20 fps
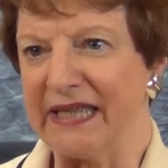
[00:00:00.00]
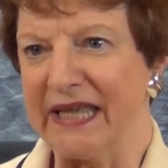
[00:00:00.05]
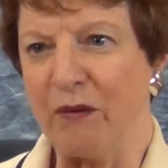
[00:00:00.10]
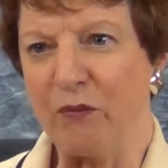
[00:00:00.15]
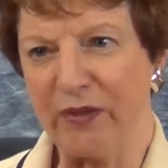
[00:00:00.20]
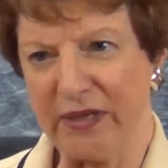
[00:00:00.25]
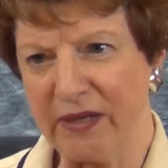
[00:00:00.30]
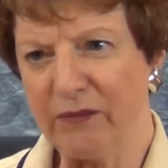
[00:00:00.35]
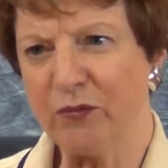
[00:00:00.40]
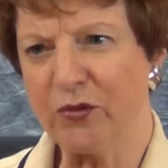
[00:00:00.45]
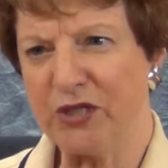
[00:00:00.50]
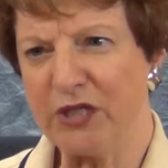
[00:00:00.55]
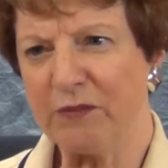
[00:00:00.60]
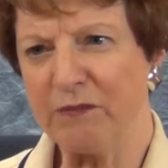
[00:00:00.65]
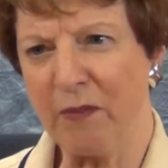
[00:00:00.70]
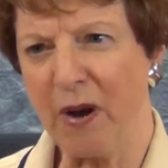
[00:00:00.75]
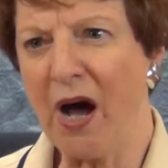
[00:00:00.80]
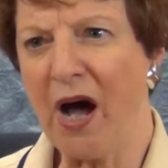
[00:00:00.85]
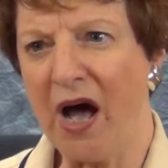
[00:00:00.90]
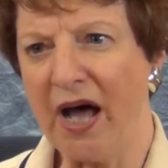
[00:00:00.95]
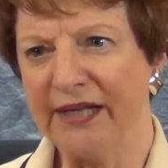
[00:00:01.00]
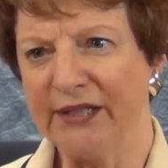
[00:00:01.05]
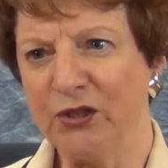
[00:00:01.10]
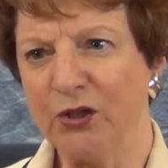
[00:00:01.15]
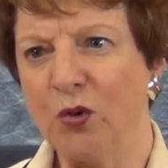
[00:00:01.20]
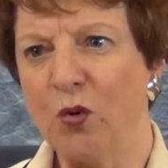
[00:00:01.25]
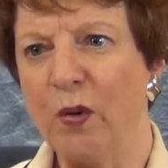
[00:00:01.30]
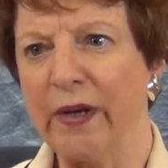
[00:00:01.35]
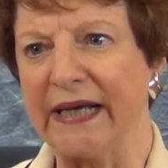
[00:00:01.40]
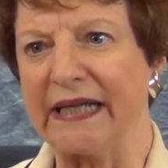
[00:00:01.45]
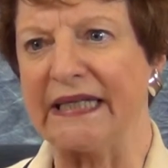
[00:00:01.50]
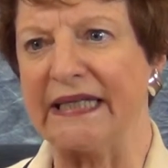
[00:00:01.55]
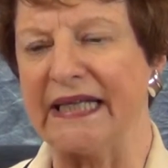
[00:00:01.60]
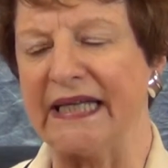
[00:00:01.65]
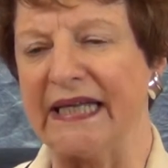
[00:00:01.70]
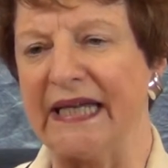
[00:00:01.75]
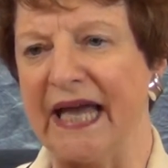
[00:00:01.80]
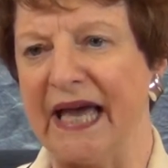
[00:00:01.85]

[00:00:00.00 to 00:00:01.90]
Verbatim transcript: that we can respond quickly